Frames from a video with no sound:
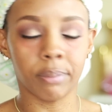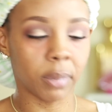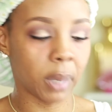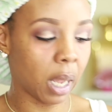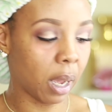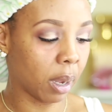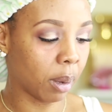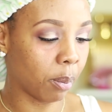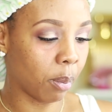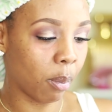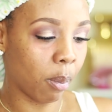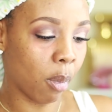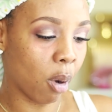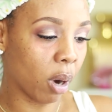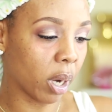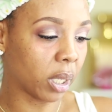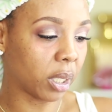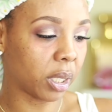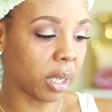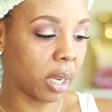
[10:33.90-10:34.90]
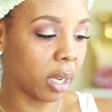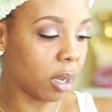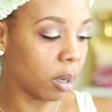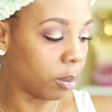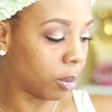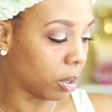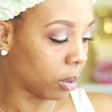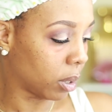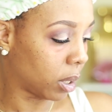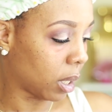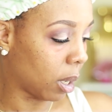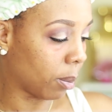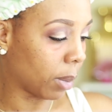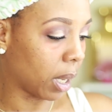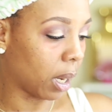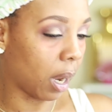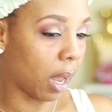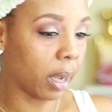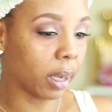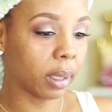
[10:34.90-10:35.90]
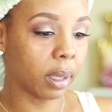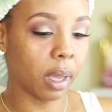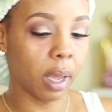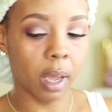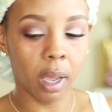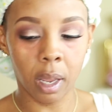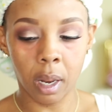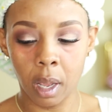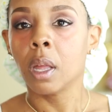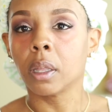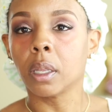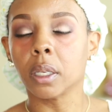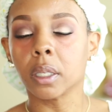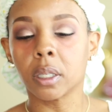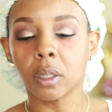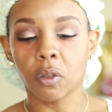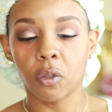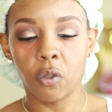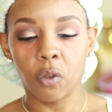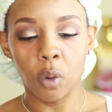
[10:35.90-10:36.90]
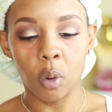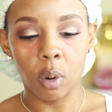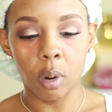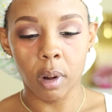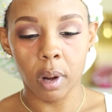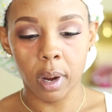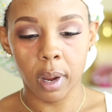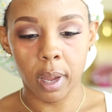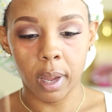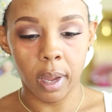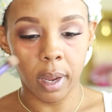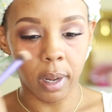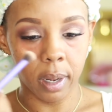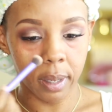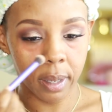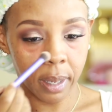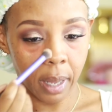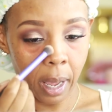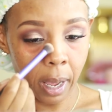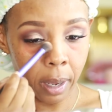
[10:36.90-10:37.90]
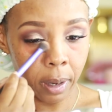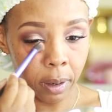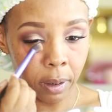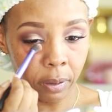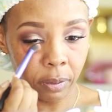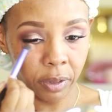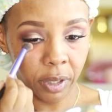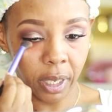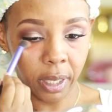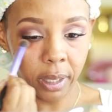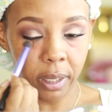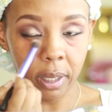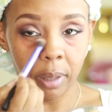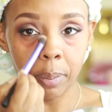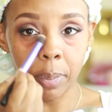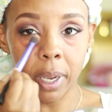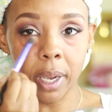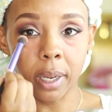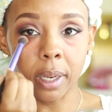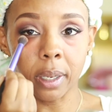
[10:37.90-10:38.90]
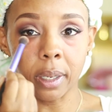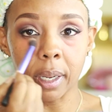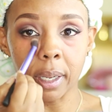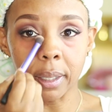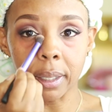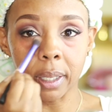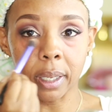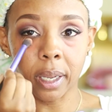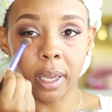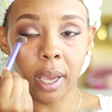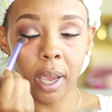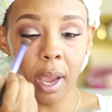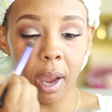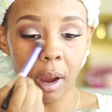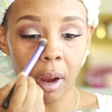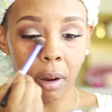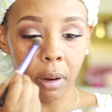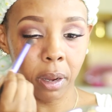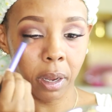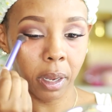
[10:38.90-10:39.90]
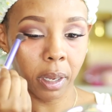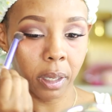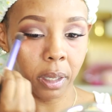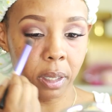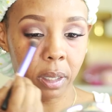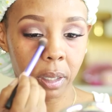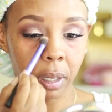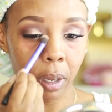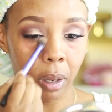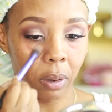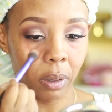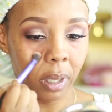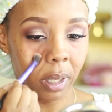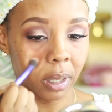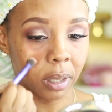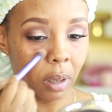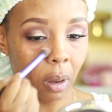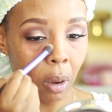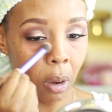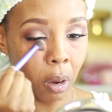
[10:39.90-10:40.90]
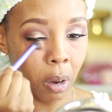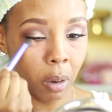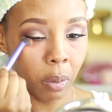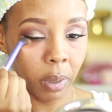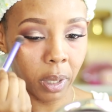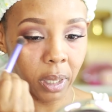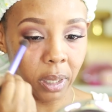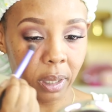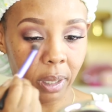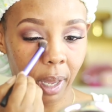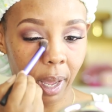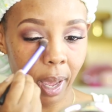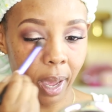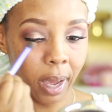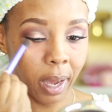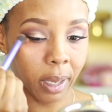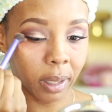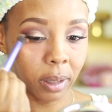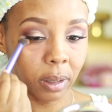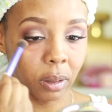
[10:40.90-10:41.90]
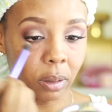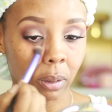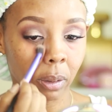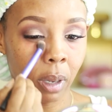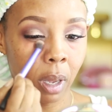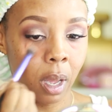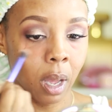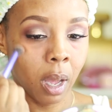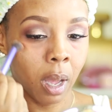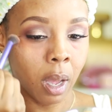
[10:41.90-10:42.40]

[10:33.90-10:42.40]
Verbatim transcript: like Marc Jacobs or something like that. The Sephora inside of JCPenney doesn't carry it, so it's always a hassle.